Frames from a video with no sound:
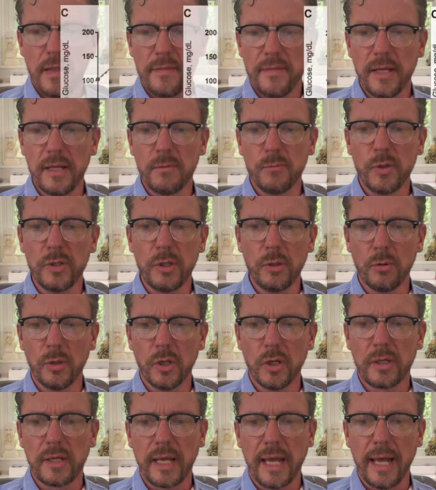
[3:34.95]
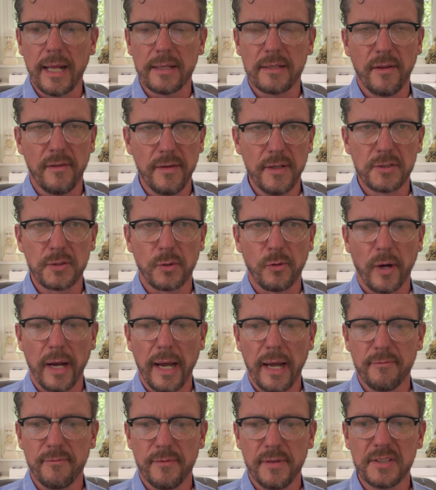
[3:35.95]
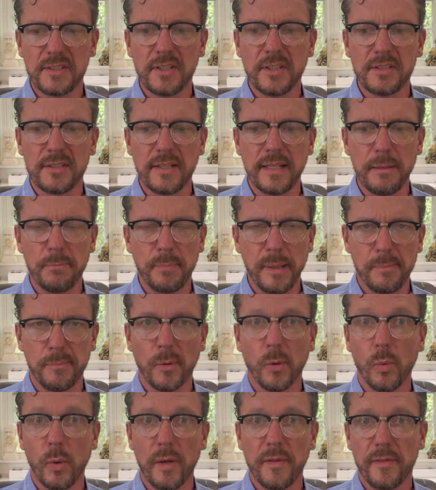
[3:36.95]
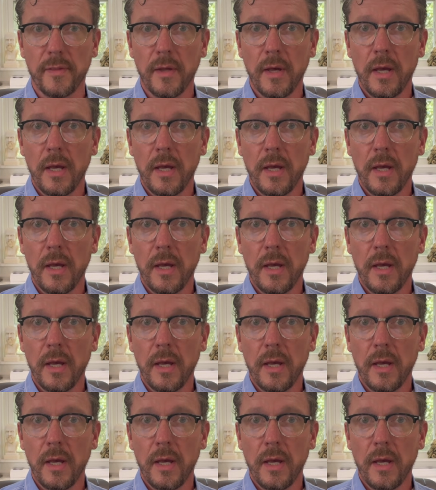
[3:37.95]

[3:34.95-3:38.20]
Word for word: Then when you look at this graph, this is the people with